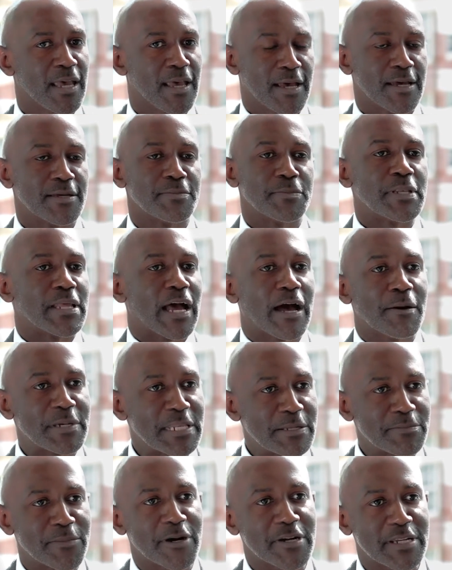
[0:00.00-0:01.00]
I mean, how
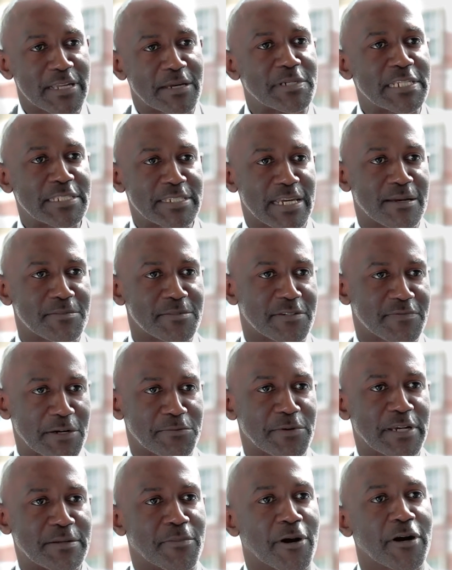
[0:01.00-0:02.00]
many mark, how many times have
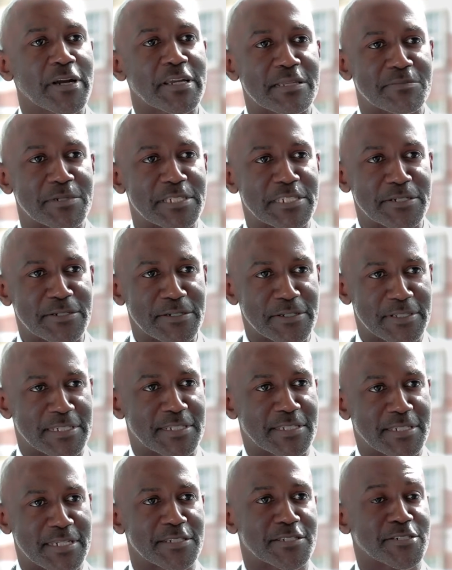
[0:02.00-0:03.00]
I read marketing material
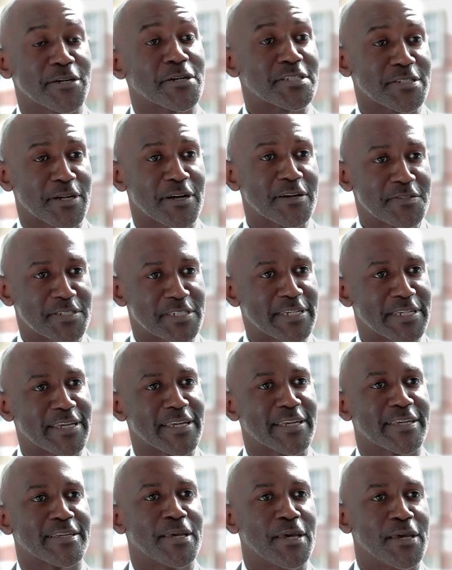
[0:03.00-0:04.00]
that starts off
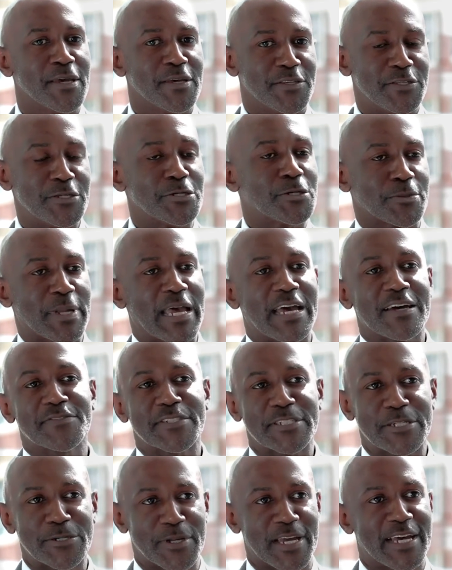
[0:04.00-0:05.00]
saying, you don't
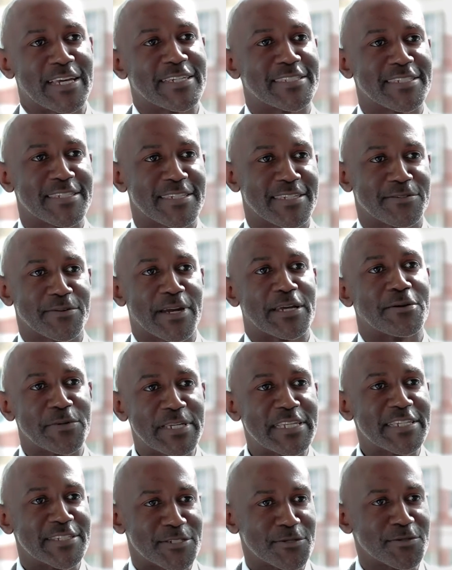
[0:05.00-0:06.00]
have to go to IT, right?
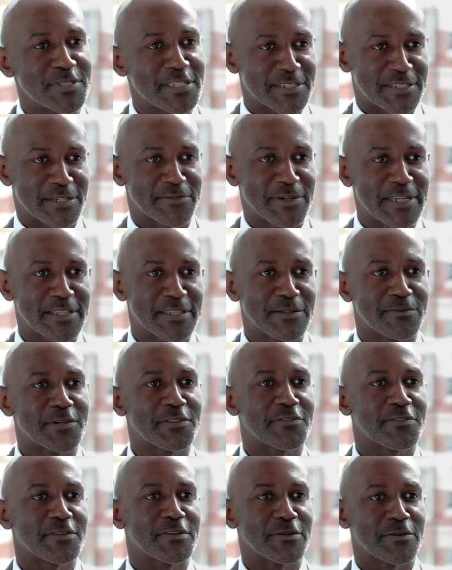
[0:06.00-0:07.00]
We can do this directly
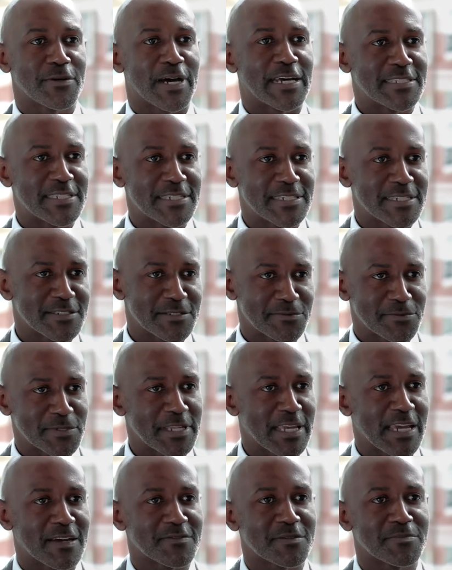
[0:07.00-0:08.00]
with you. IT doesn't
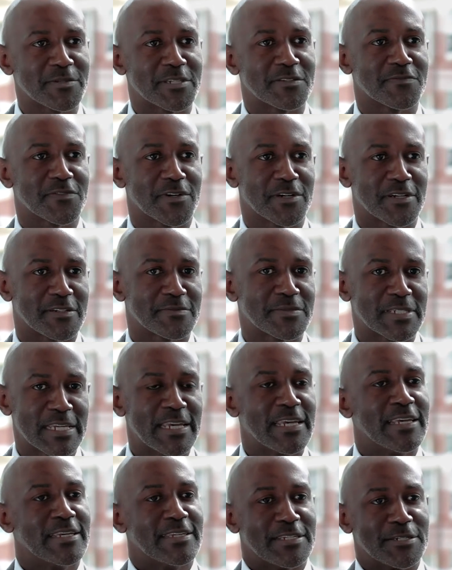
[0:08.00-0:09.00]
really have to be involved.
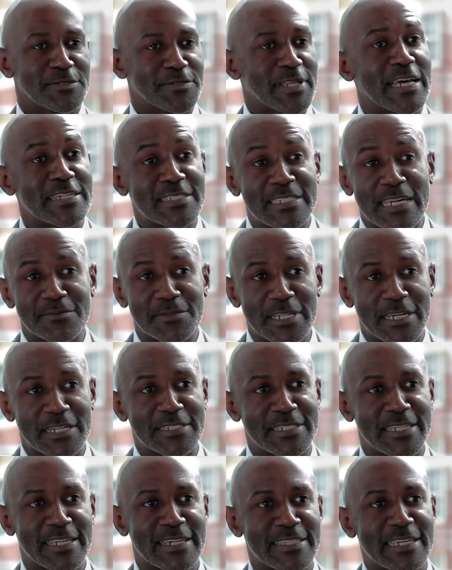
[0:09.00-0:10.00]
You know, nine times
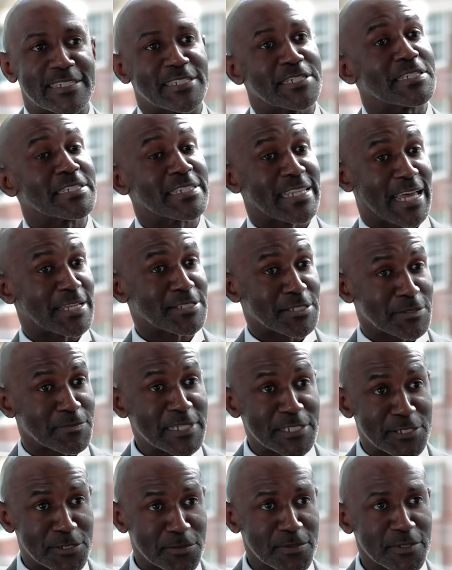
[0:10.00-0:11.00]
out of 10, that tends not to
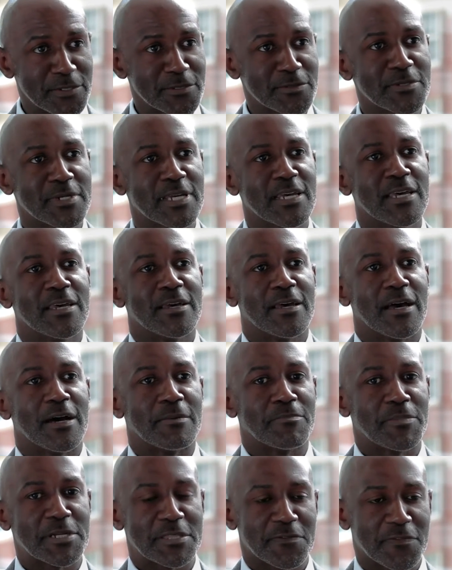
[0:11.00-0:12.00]
be true.
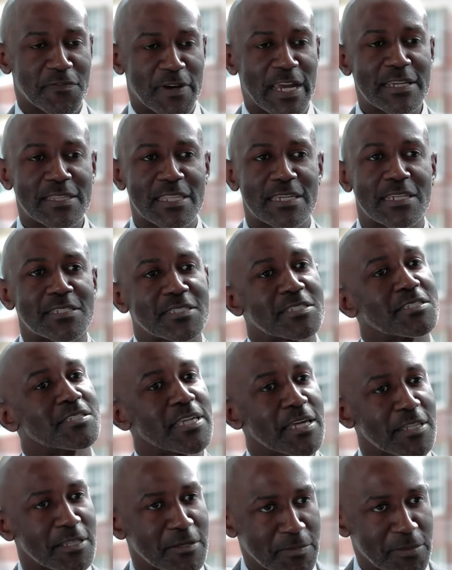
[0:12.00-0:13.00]
Um, but the fact that it's a
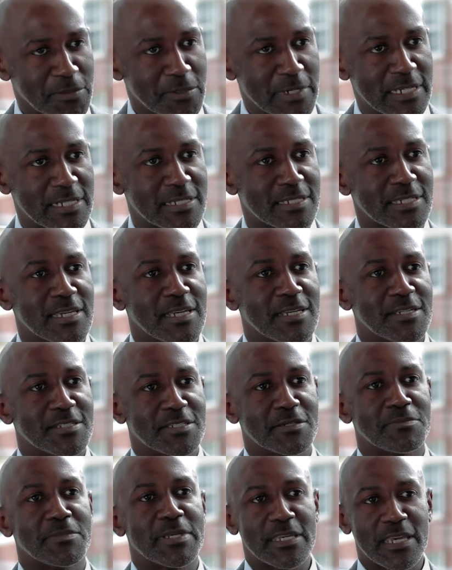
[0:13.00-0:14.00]
selling point
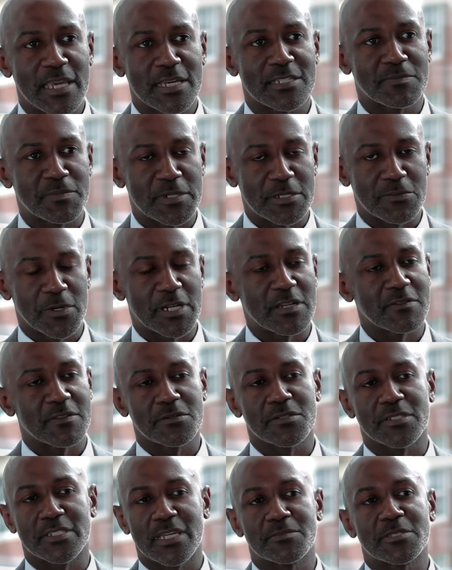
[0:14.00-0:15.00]
to me has been one of
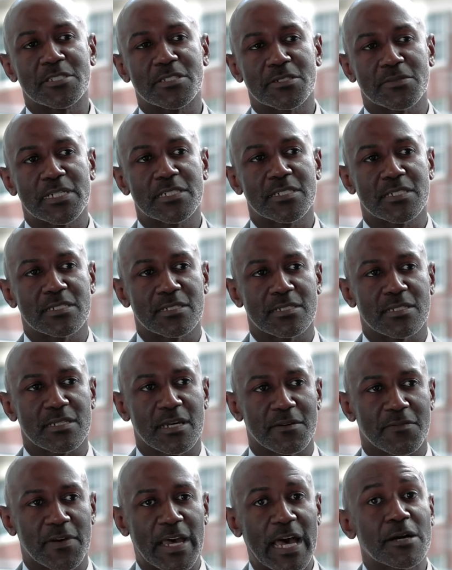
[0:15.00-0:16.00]
those demonstrations
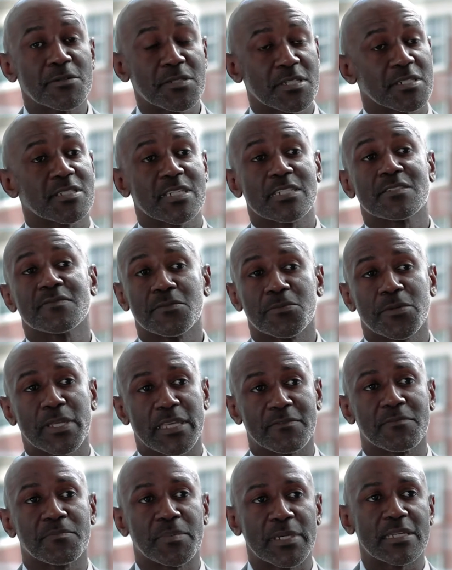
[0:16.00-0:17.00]
of how successful
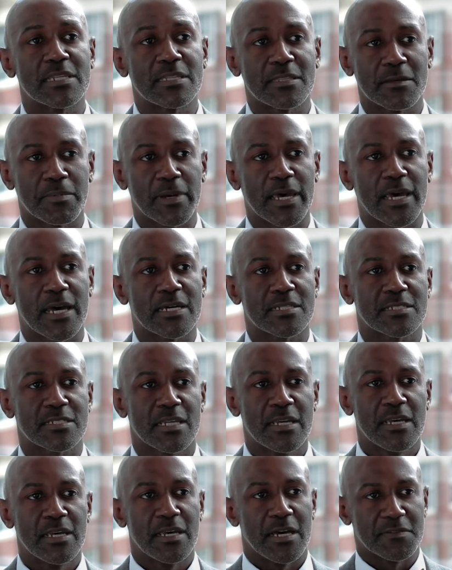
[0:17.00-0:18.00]
we have been in the past
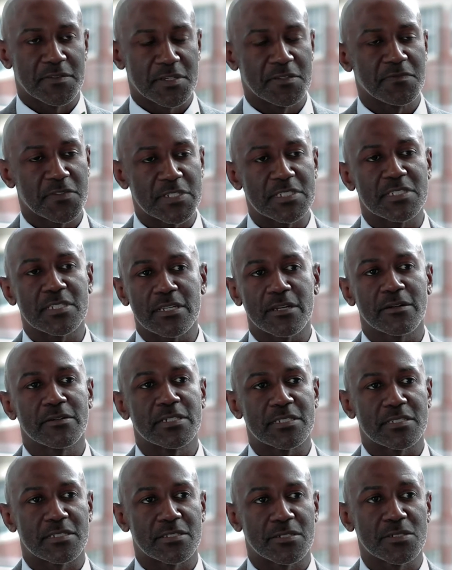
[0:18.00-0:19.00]
of convincing
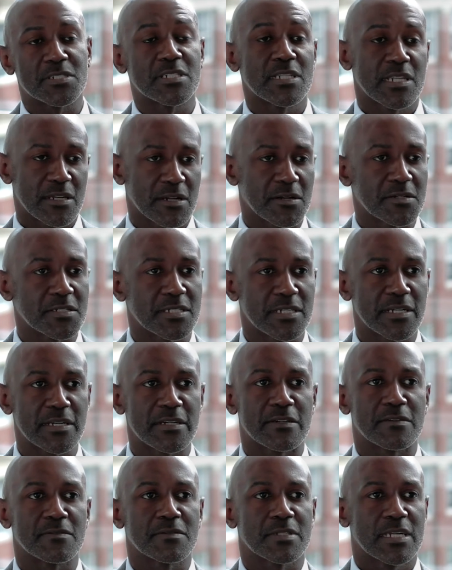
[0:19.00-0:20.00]
our institution and
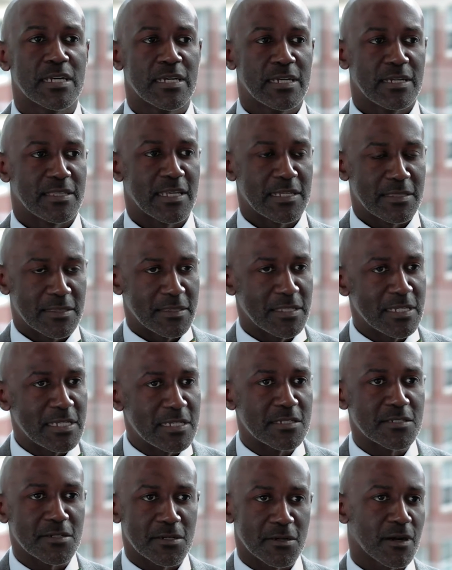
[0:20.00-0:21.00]
ourselves that
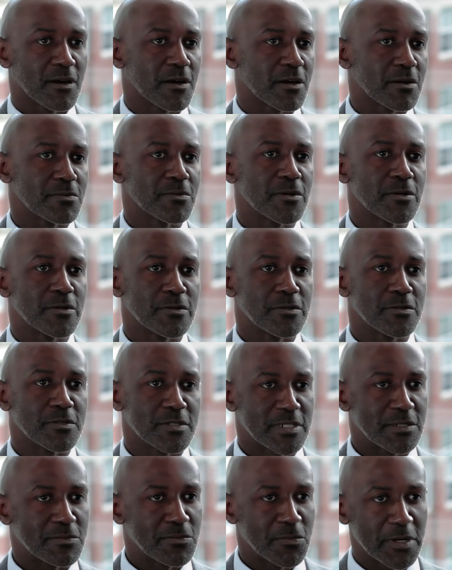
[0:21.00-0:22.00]
these are our
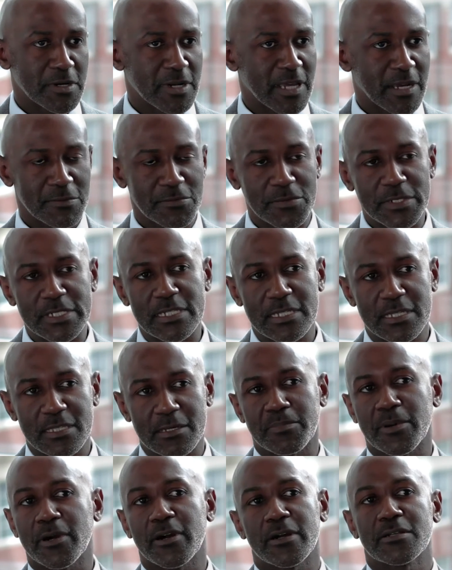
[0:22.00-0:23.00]
roles and we're not really
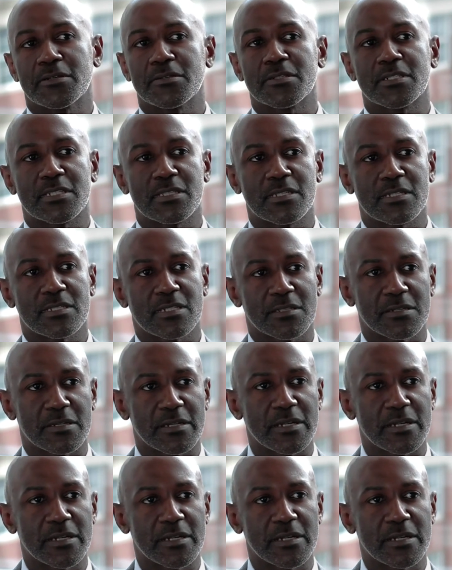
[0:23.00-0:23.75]
the partners in these other